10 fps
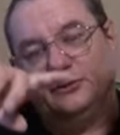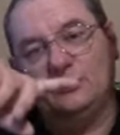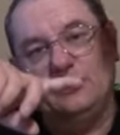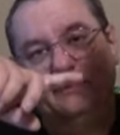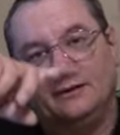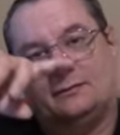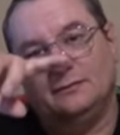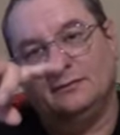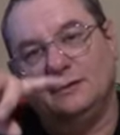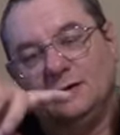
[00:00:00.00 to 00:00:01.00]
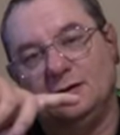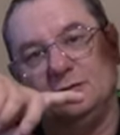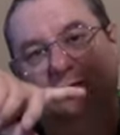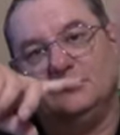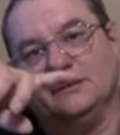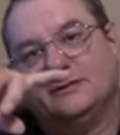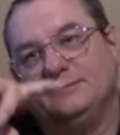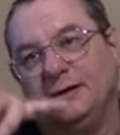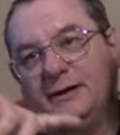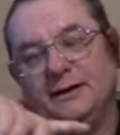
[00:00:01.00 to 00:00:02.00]
is a windmill. Well, it's
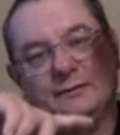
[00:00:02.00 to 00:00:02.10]
spinning